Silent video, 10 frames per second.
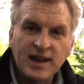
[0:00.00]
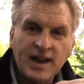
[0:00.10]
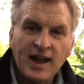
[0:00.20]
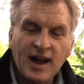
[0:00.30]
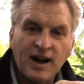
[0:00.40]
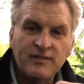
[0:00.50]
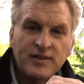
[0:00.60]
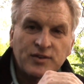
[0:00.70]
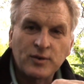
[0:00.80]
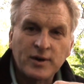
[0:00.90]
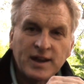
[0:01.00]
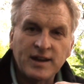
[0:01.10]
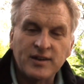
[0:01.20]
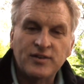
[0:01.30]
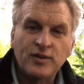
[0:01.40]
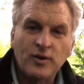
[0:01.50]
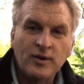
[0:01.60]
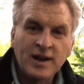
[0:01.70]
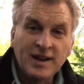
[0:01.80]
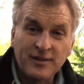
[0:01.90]
they have is oriented so
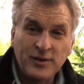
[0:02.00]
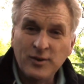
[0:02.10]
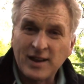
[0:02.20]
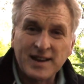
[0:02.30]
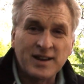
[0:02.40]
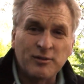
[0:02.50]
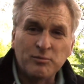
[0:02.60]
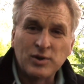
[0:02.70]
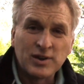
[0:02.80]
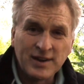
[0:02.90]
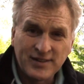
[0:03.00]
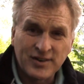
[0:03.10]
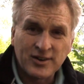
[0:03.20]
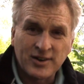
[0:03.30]
if you were like in a blizzard,